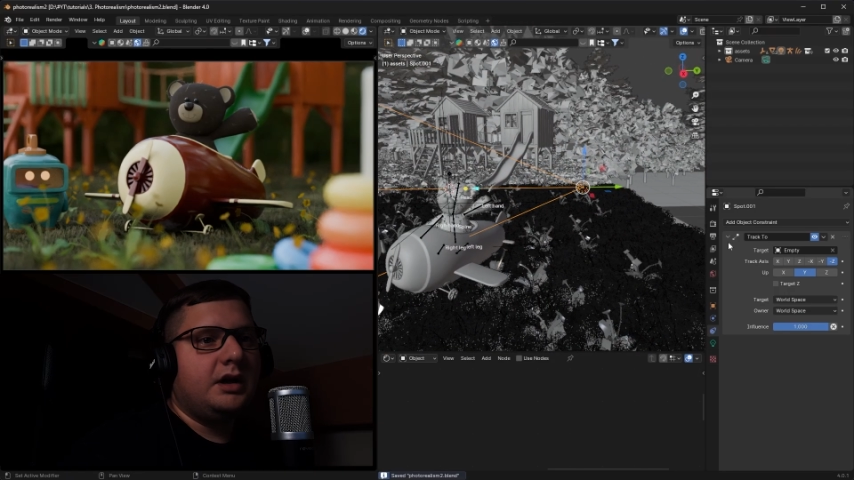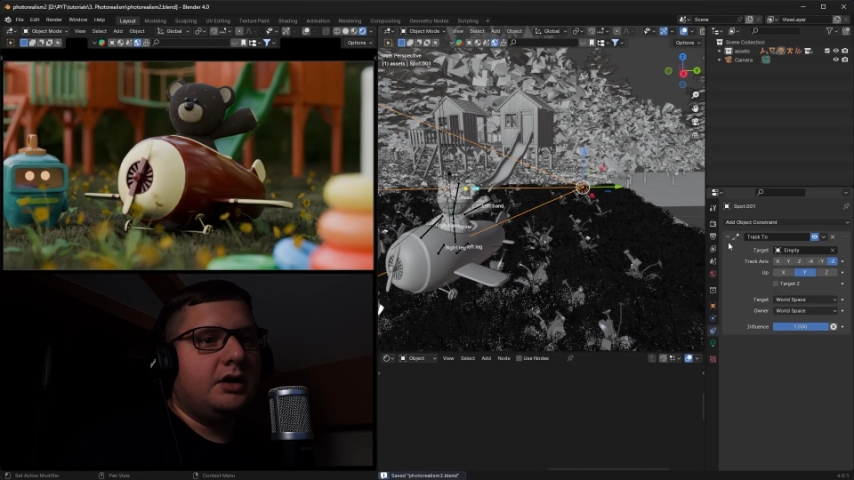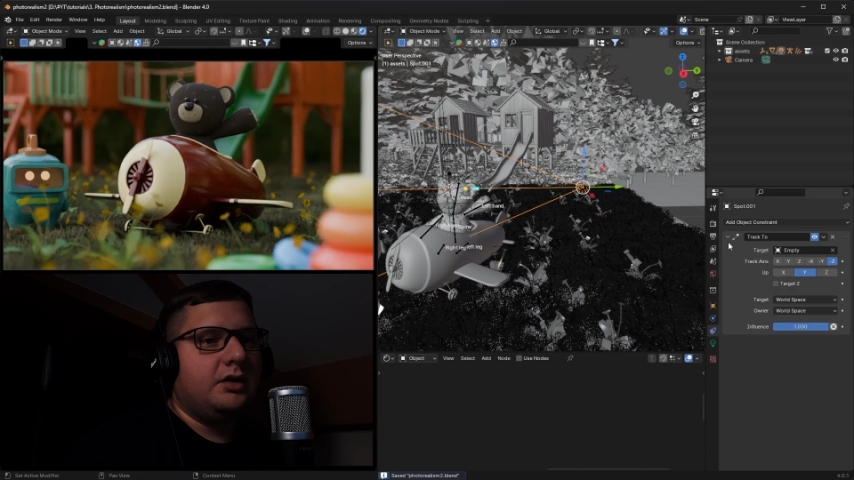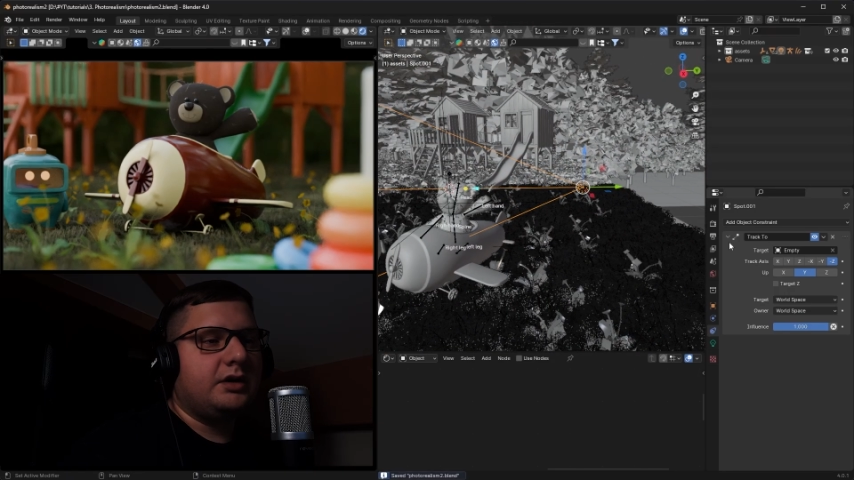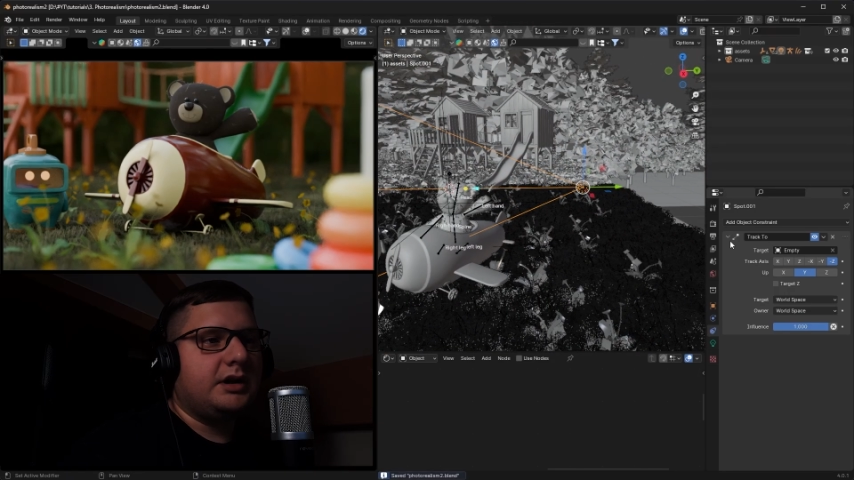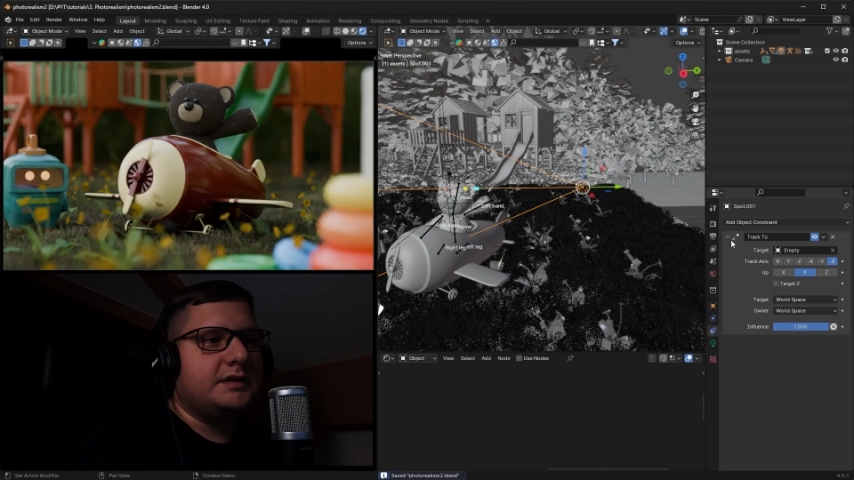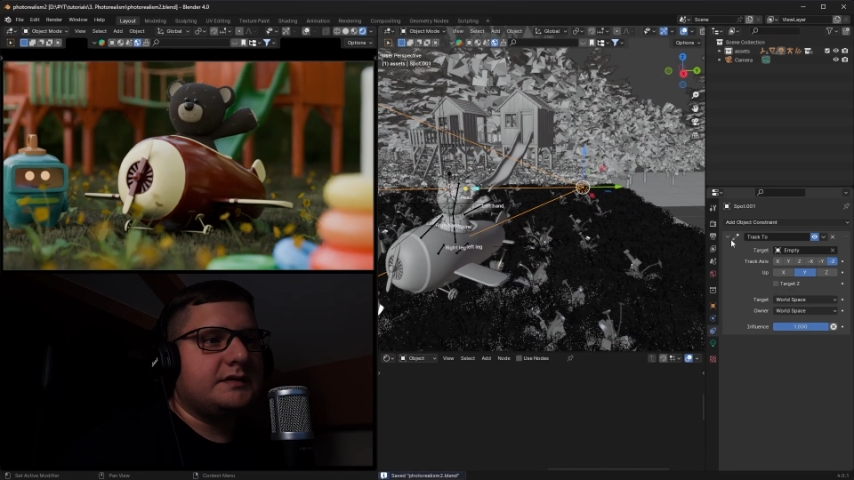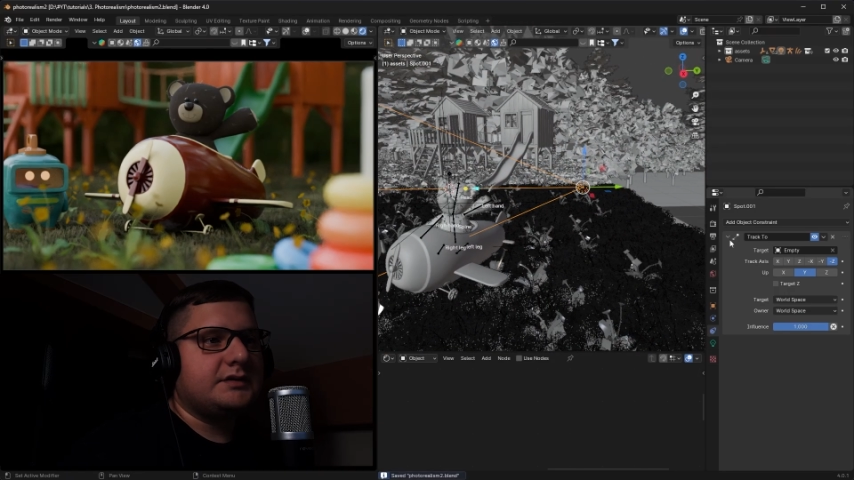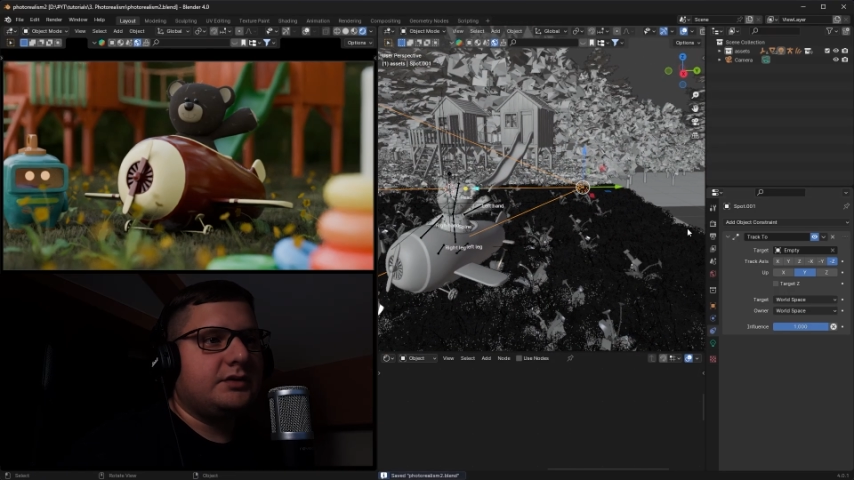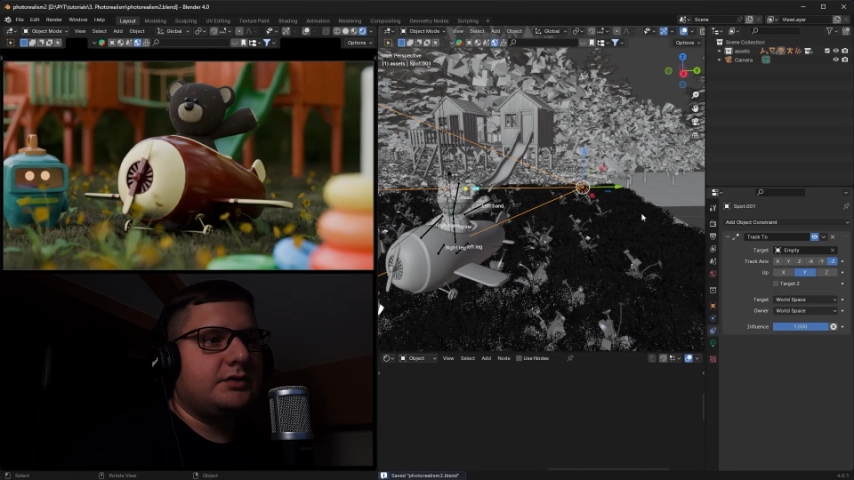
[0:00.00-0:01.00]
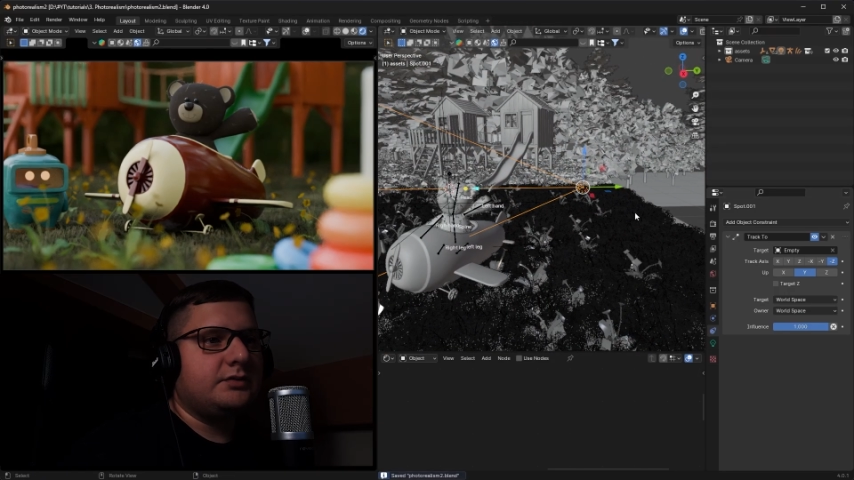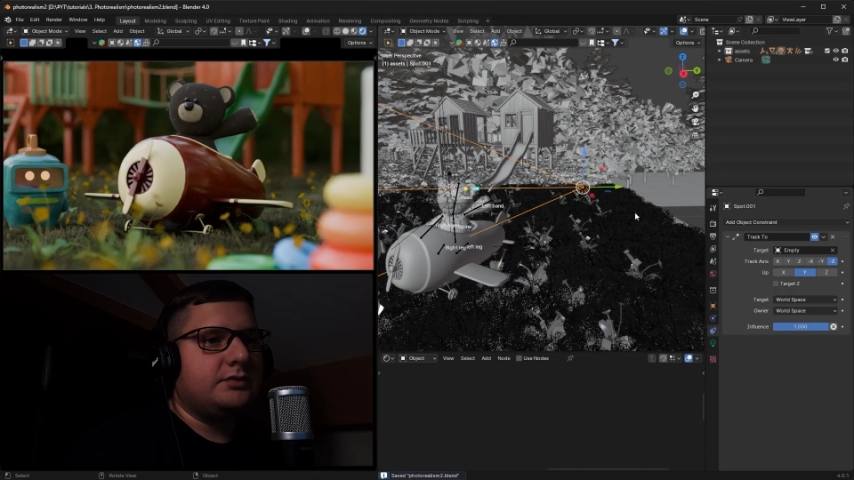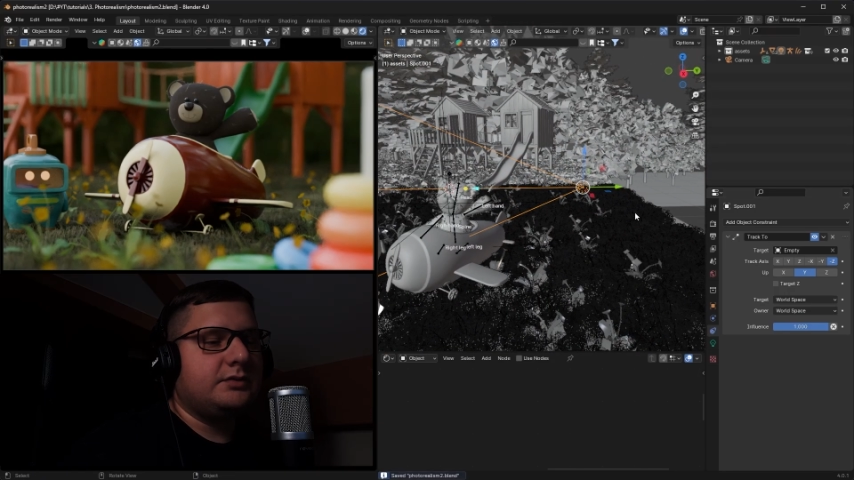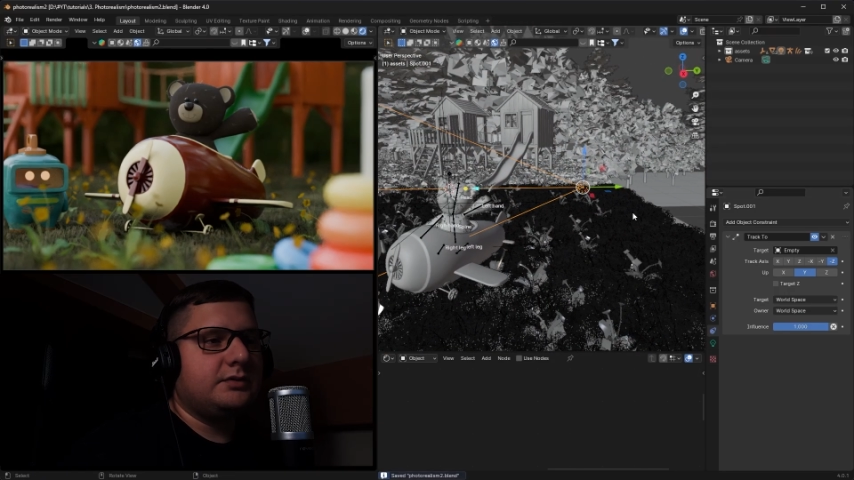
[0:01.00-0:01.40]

Okay, so,